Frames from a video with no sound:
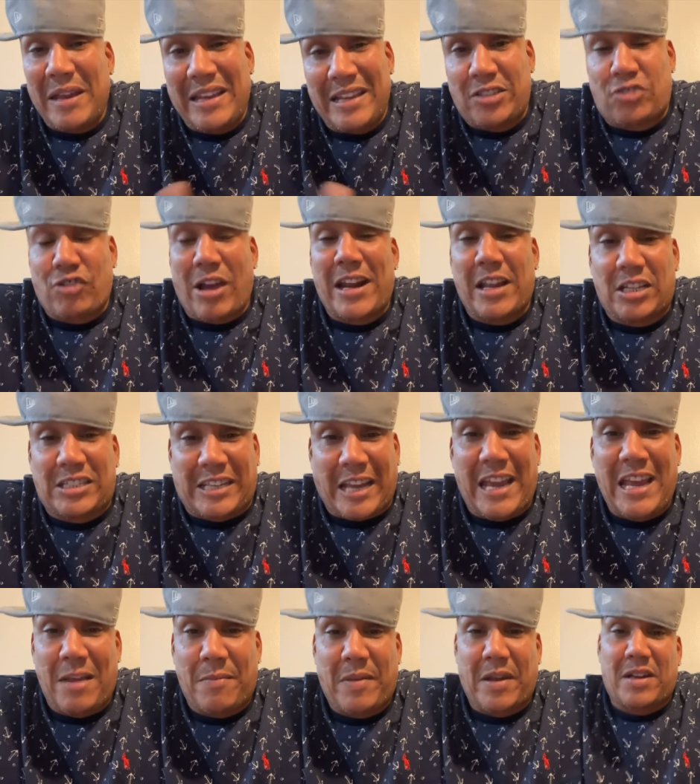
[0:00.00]
I mean, he's trying
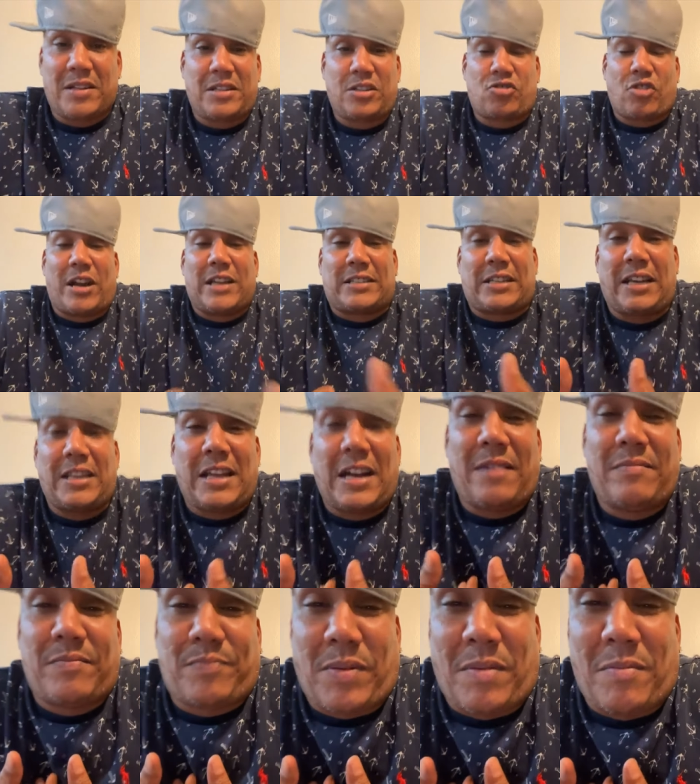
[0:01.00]
to say it because he's trying to say
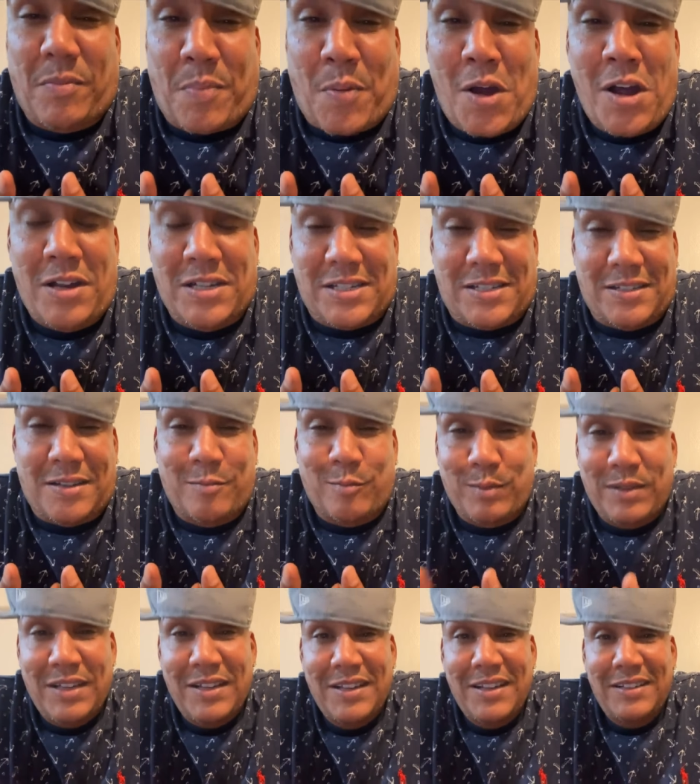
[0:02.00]
that I'm from a punk or
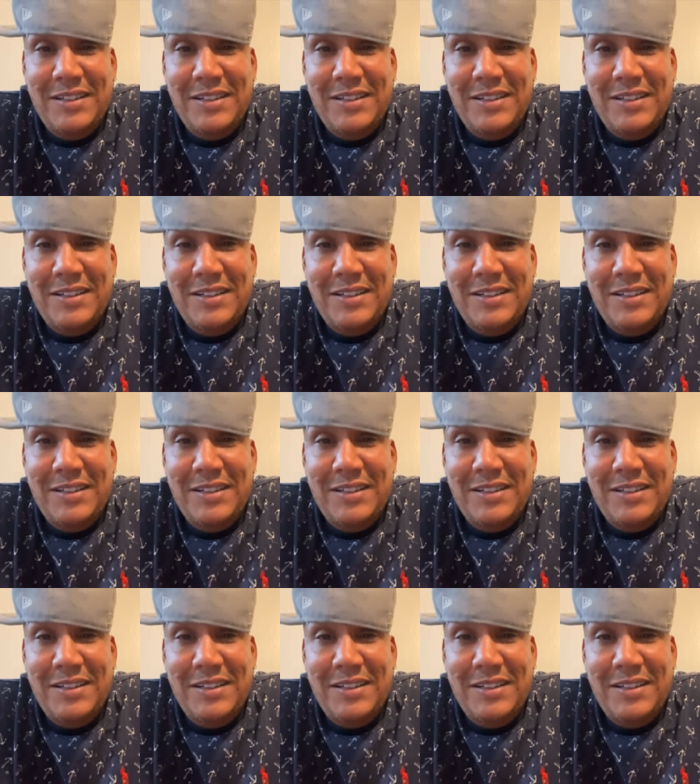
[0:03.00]
something.